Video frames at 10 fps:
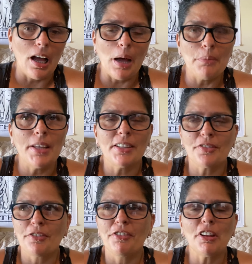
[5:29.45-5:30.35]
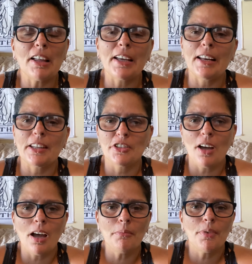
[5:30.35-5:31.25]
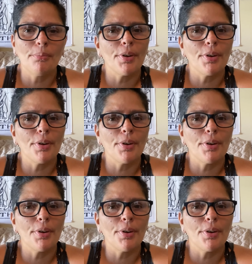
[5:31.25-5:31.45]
Um, it doesn't feel like it at the time,